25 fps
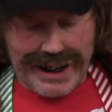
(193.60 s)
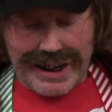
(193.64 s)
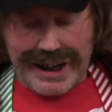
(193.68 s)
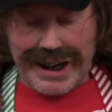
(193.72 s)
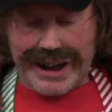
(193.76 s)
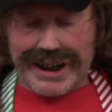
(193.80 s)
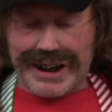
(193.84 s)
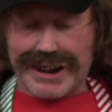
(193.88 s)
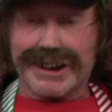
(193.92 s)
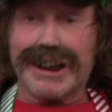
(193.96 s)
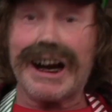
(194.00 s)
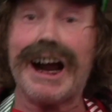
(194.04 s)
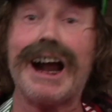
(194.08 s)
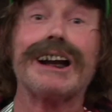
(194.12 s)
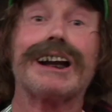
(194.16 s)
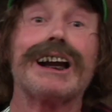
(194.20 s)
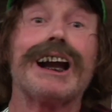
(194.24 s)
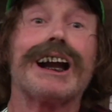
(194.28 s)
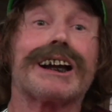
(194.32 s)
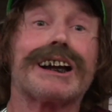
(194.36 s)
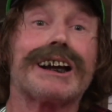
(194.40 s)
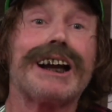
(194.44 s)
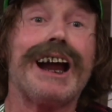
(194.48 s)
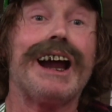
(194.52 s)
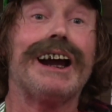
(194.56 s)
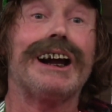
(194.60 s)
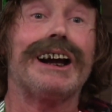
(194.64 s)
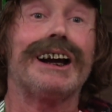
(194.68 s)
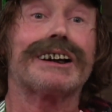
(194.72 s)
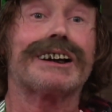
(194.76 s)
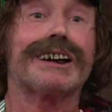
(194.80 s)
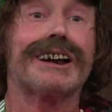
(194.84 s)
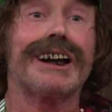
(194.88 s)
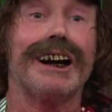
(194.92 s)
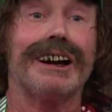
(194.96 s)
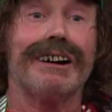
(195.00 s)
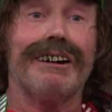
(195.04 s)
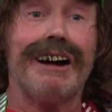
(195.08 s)
And it's got this stainless
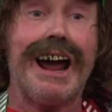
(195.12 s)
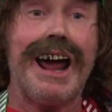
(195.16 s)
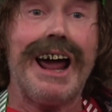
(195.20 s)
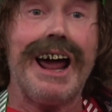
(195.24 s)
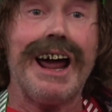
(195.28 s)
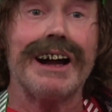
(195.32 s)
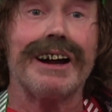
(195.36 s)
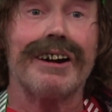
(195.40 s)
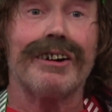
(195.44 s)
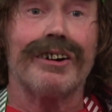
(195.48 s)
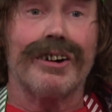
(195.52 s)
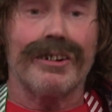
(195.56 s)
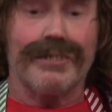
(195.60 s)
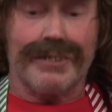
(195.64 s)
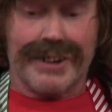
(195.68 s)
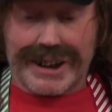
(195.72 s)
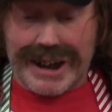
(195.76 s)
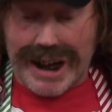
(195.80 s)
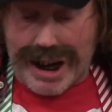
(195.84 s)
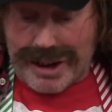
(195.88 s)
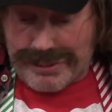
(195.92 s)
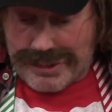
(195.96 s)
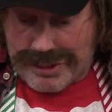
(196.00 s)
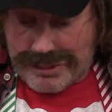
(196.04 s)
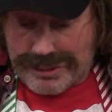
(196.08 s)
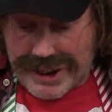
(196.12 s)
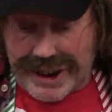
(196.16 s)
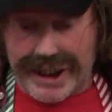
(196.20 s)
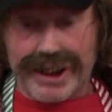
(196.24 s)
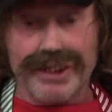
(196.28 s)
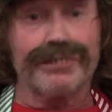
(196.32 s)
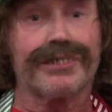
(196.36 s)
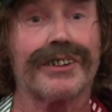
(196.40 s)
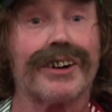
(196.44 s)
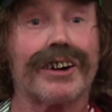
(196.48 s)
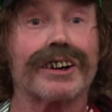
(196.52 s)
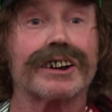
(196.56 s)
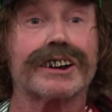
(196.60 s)
steel handle, the double
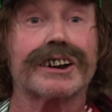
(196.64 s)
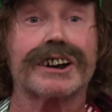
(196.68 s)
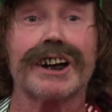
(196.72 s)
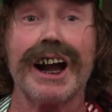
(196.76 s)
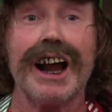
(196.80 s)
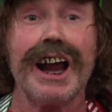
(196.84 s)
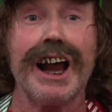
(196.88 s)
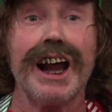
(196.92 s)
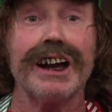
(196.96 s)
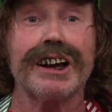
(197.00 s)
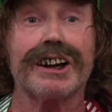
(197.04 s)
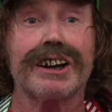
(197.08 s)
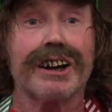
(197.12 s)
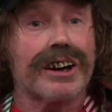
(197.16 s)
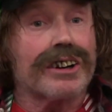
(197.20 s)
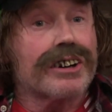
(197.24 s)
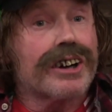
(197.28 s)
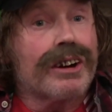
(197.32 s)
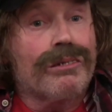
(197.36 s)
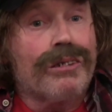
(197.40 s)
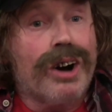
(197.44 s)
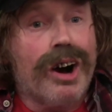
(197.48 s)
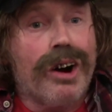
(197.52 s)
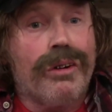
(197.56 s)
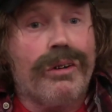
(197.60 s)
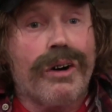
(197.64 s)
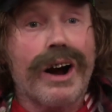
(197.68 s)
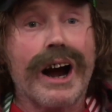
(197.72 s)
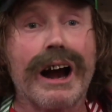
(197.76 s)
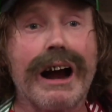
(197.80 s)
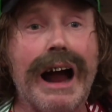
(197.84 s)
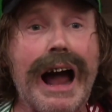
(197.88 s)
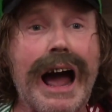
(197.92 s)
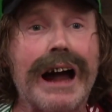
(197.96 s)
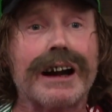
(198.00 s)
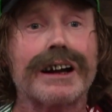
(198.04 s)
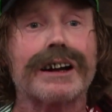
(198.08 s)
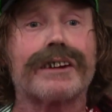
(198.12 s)
reinforced chain shows it won't wear
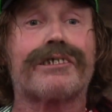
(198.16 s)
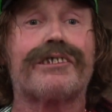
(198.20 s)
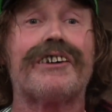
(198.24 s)
out as